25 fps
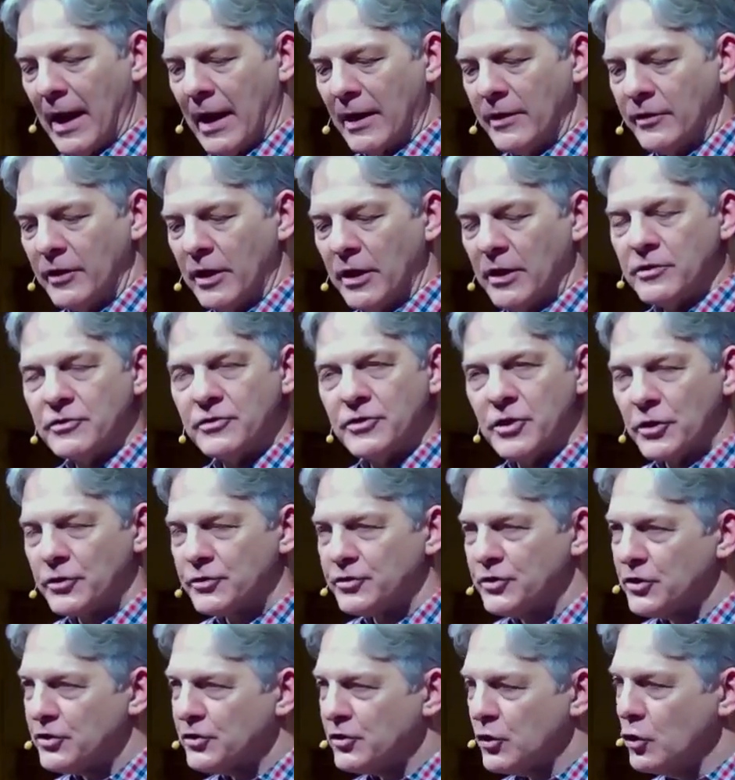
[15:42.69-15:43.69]
And,
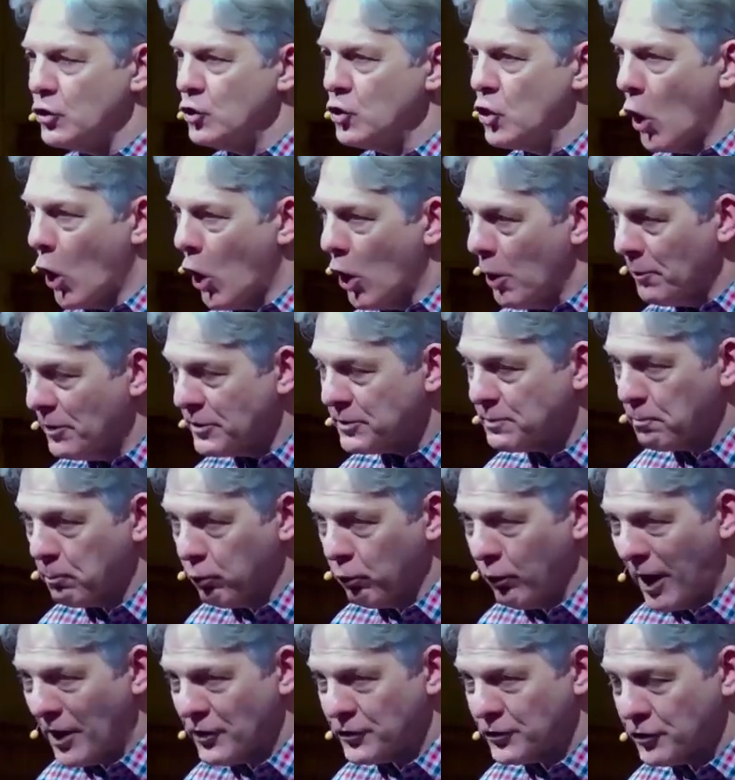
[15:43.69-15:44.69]
and there's this
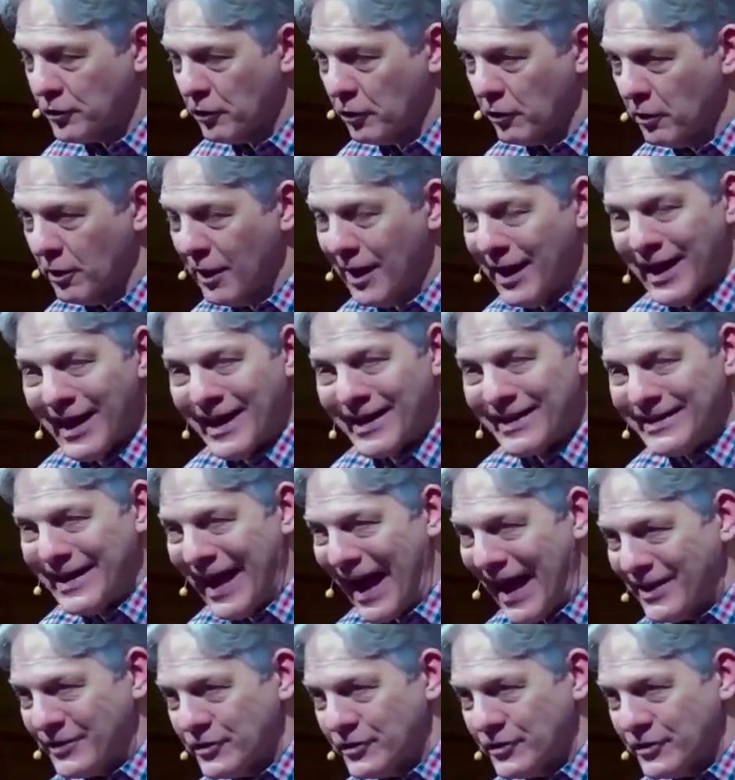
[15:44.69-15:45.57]
enormous pressure,